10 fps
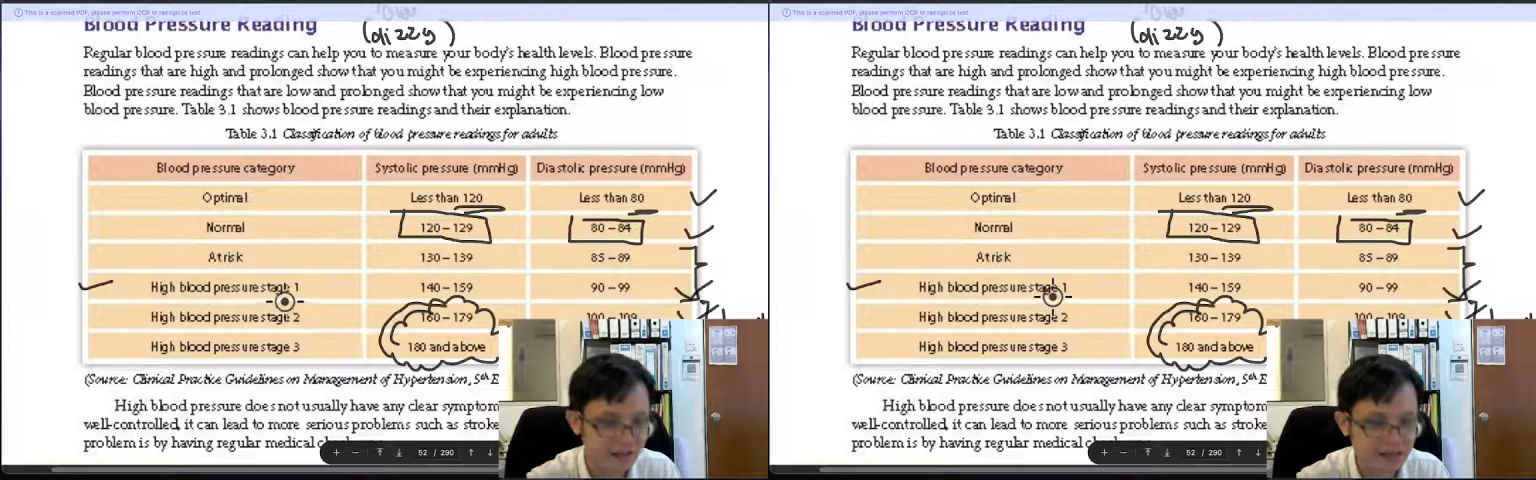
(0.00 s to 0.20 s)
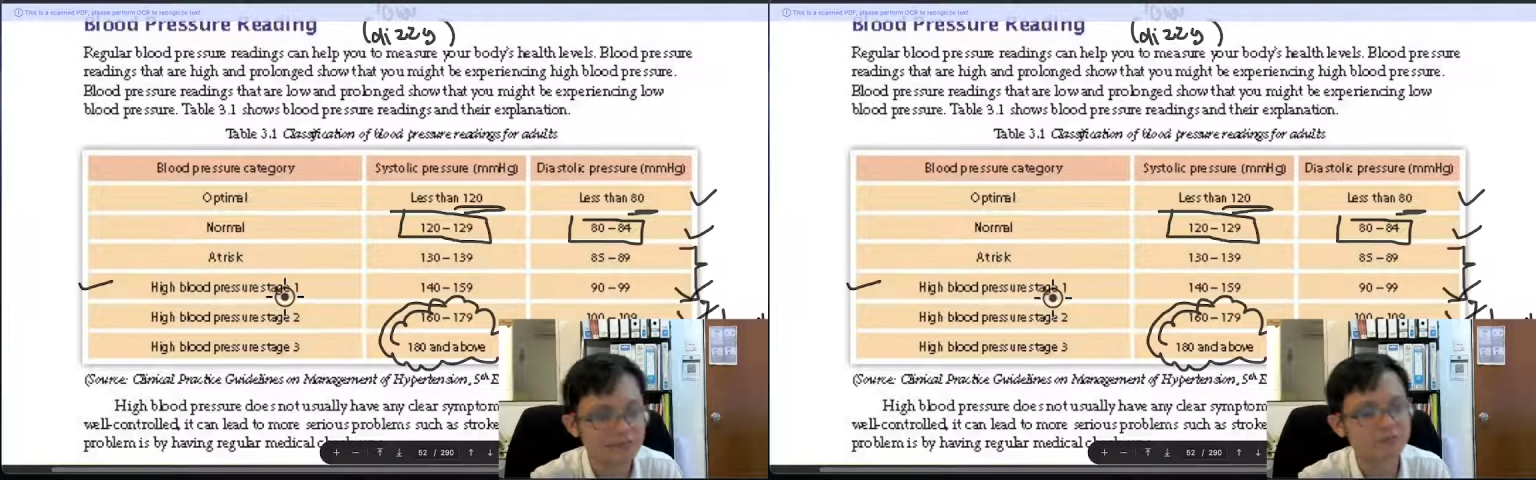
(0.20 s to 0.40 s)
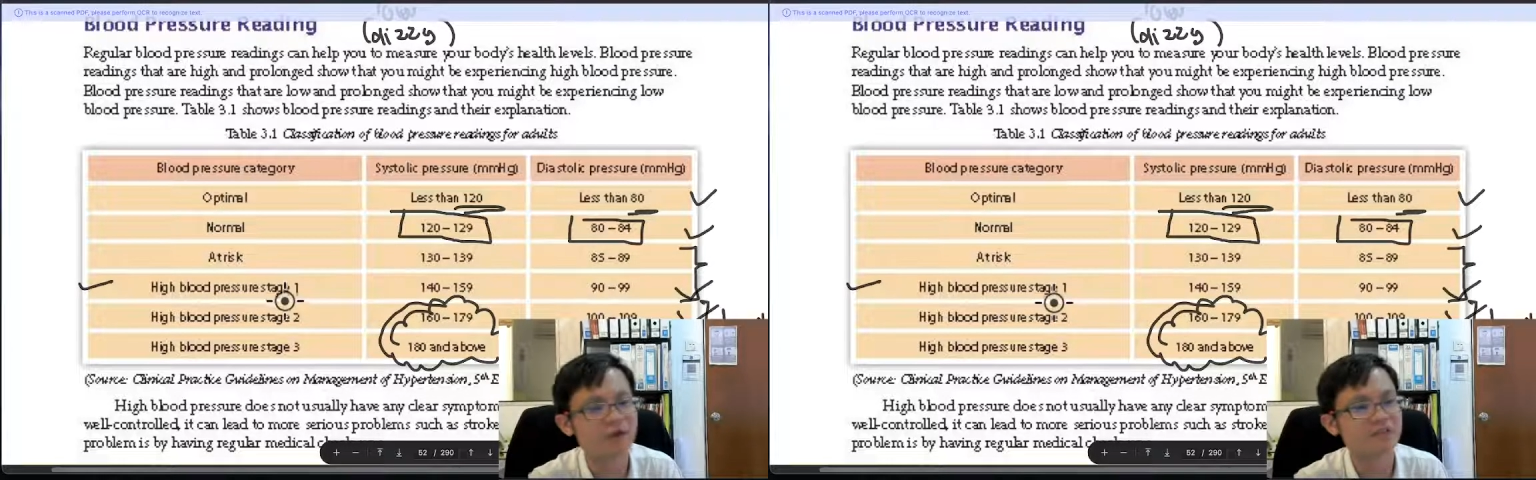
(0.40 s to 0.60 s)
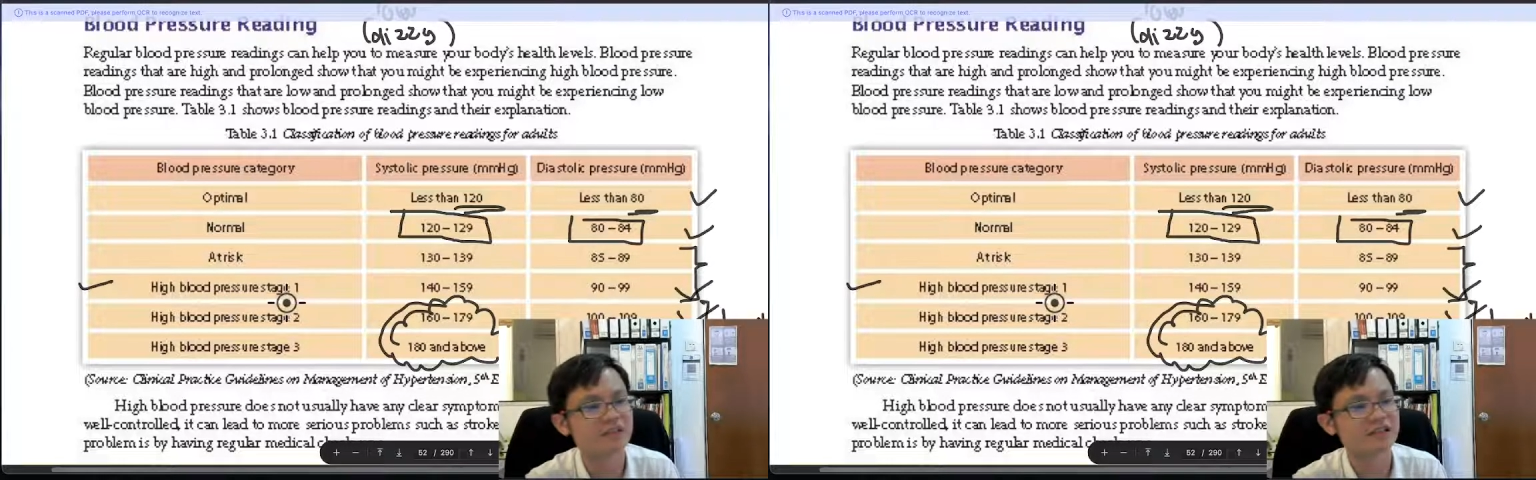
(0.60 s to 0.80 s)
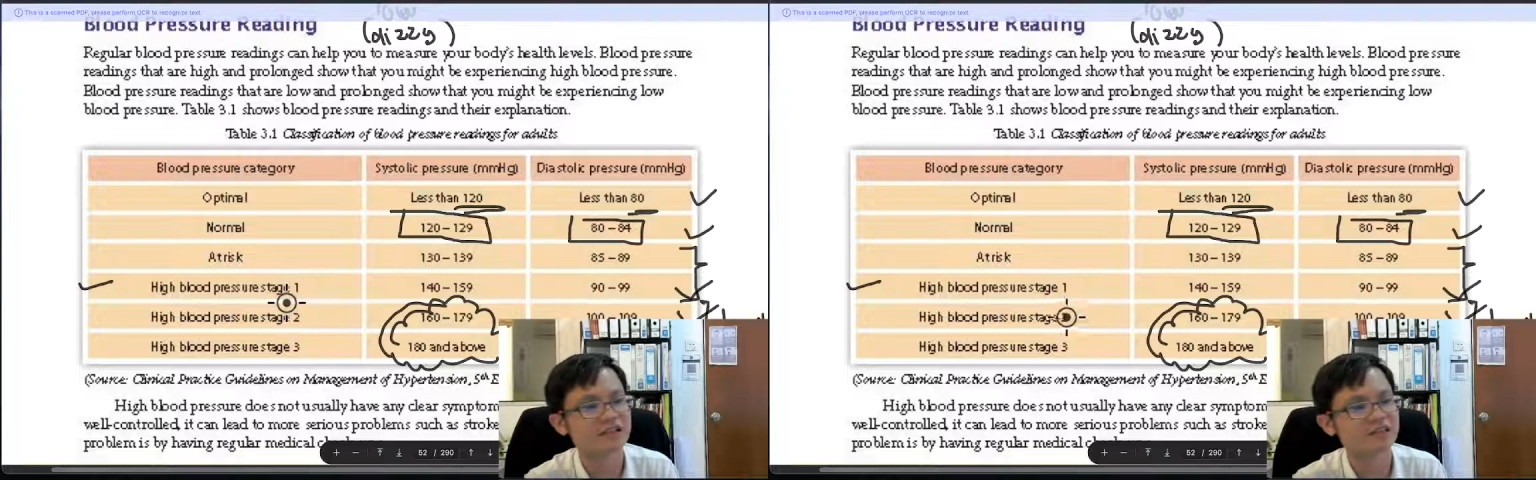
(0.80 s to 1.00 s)
eat more
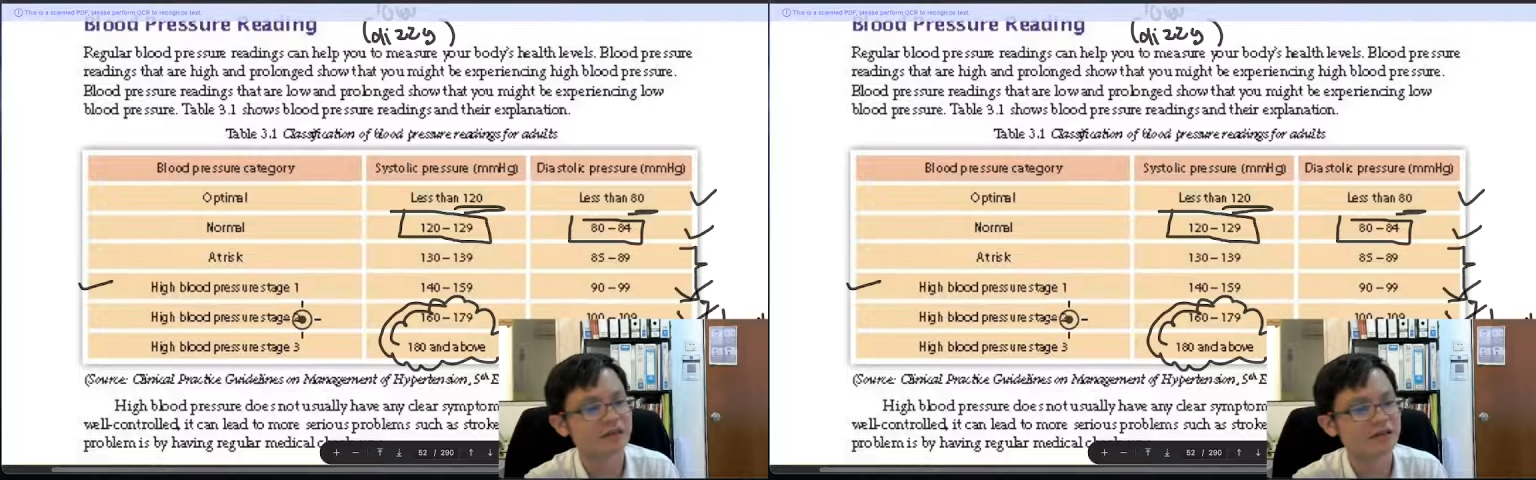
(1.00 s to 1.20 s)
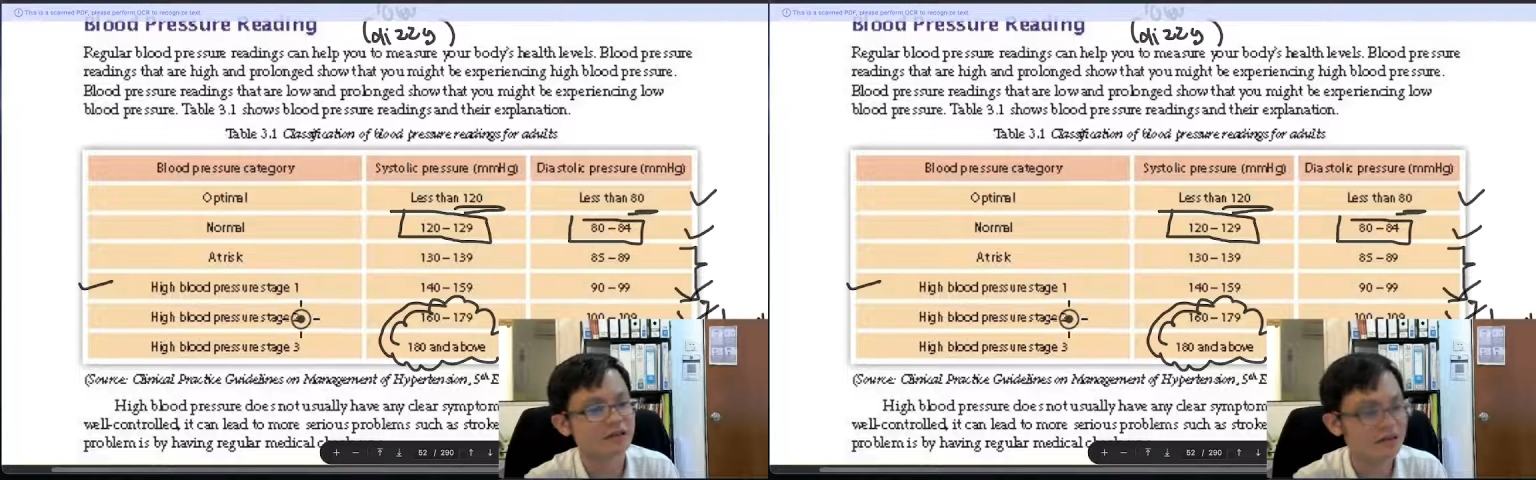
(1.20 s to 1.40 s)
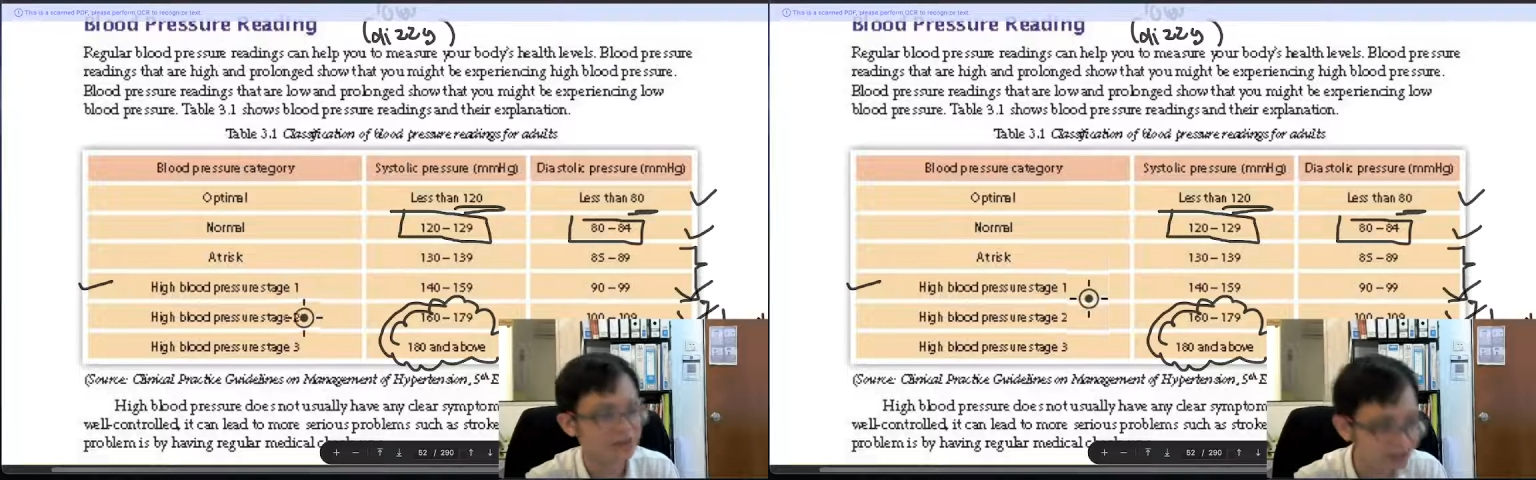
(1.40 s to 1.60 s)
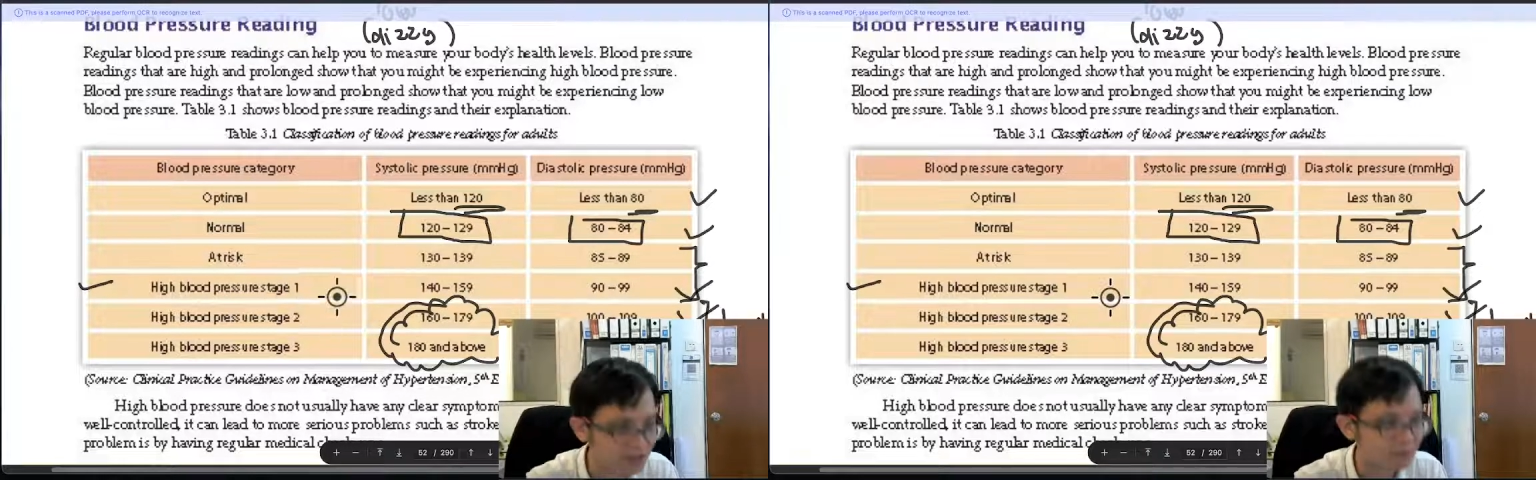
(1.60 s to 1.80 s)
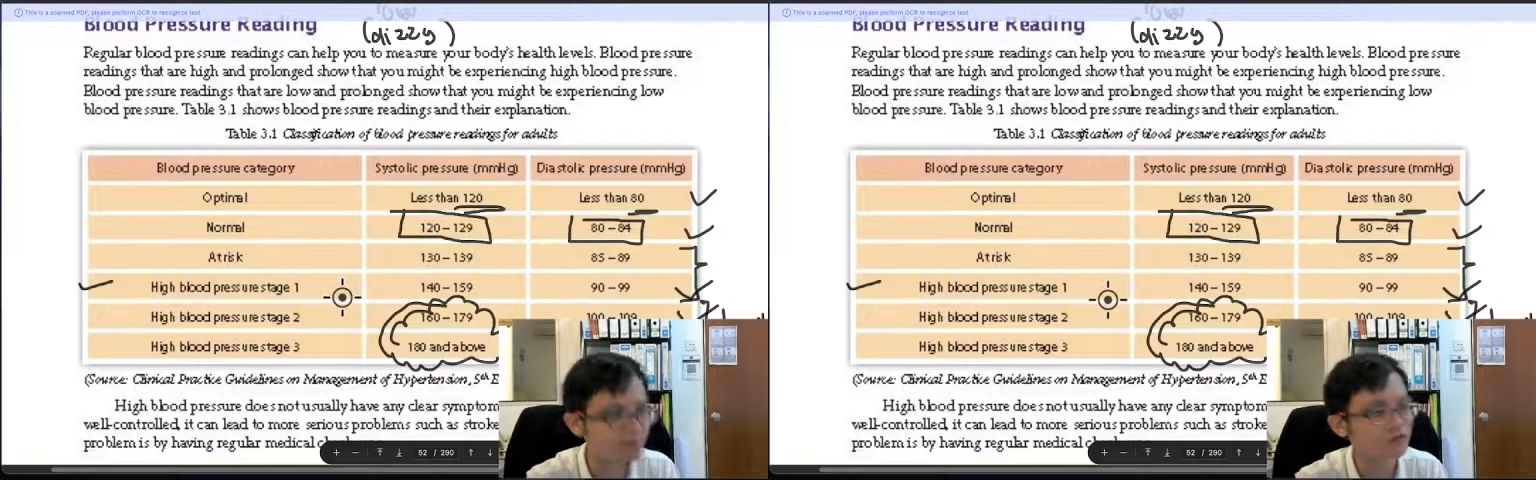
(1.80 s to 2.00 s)
vegetable,
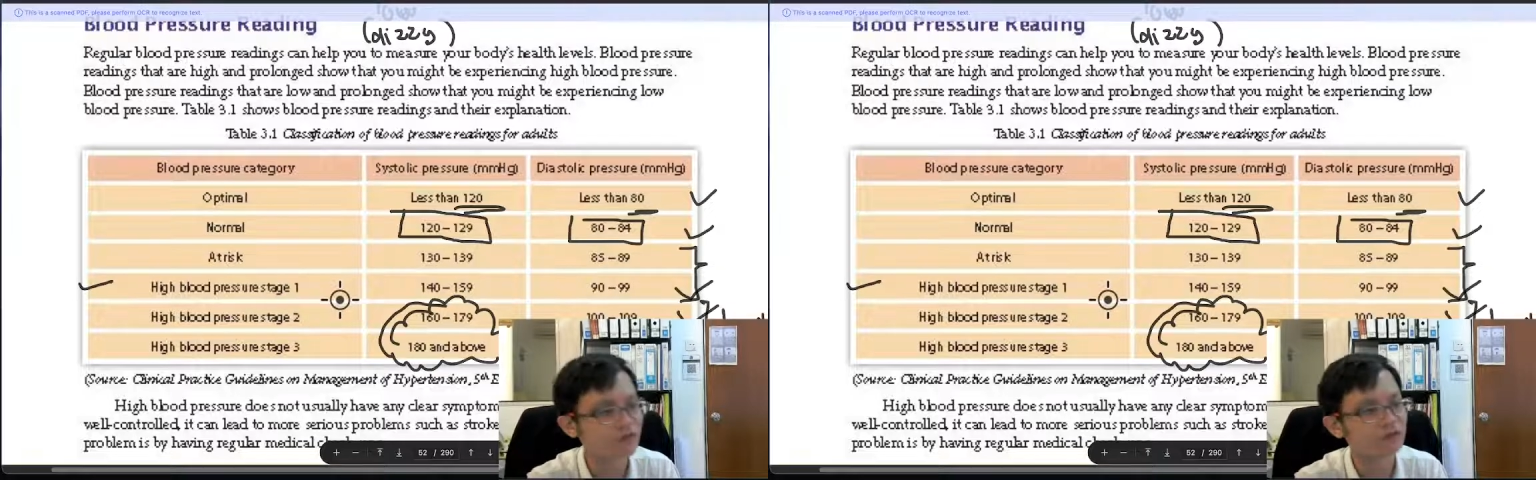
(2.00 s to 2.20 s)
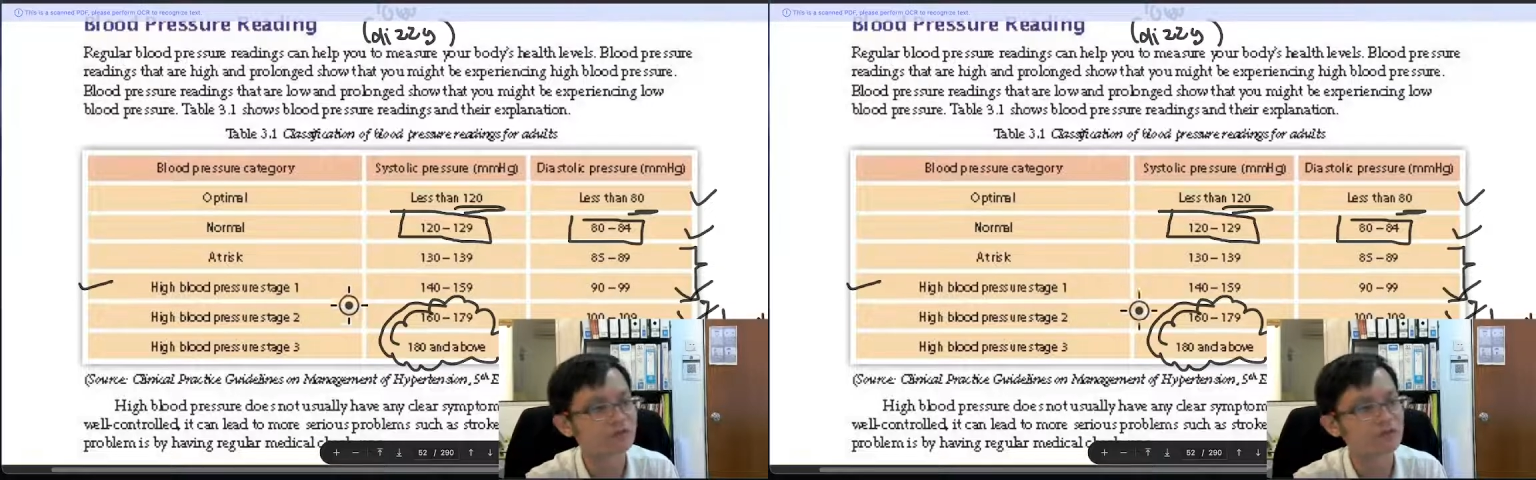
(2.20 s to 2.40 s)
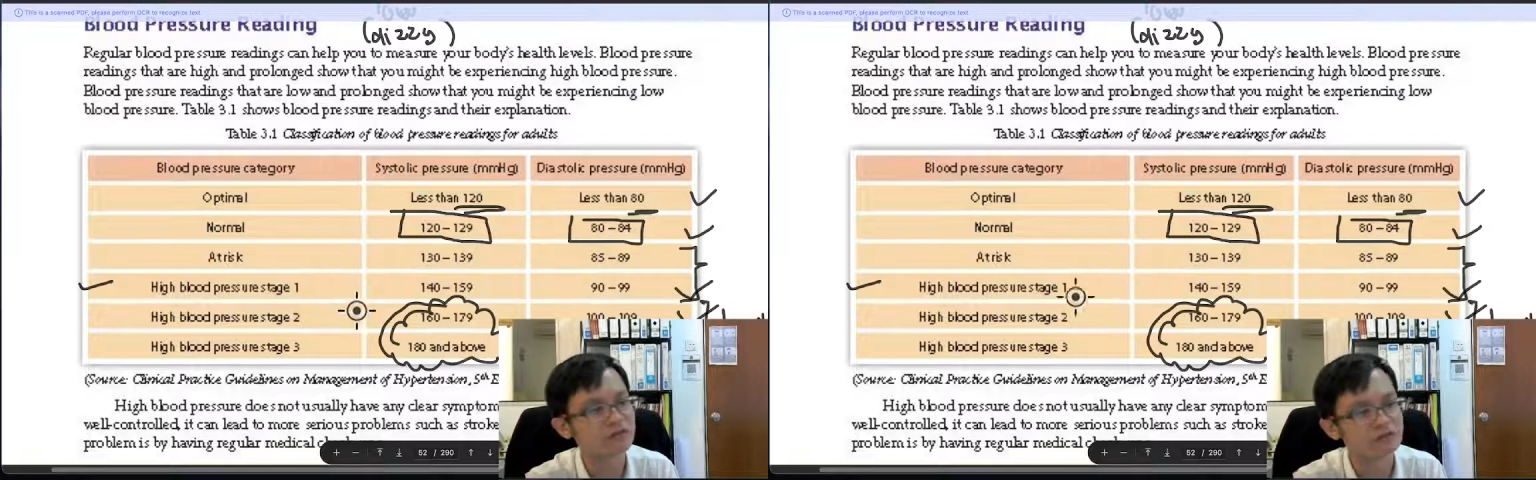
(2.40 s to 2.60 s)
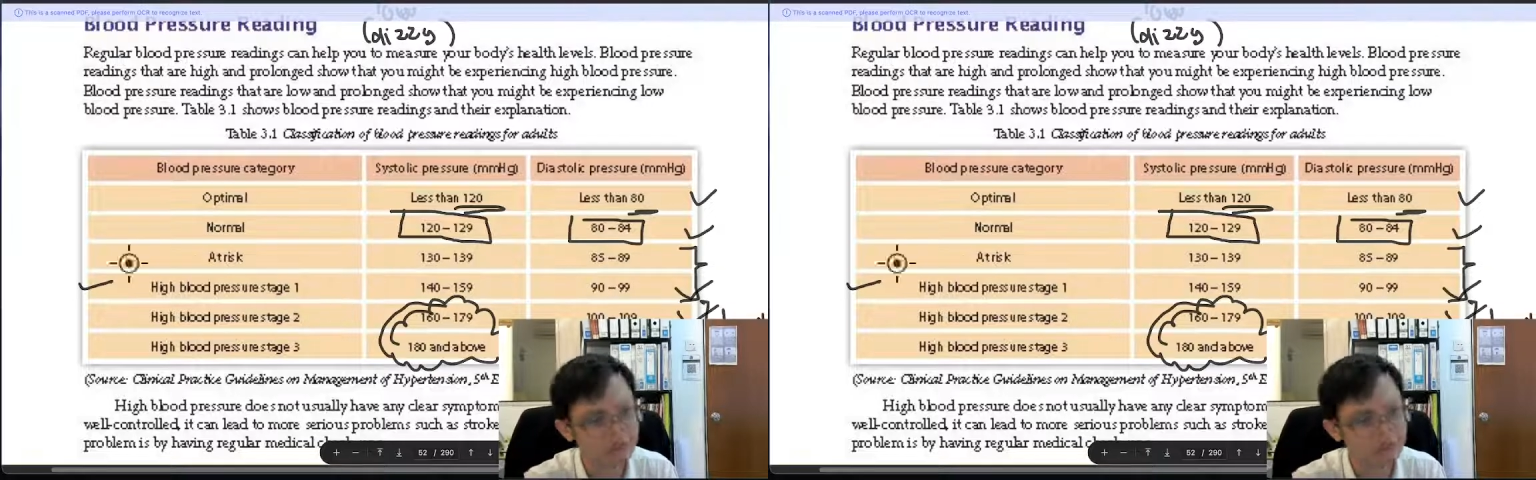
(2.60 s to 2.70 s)
eat more fruit,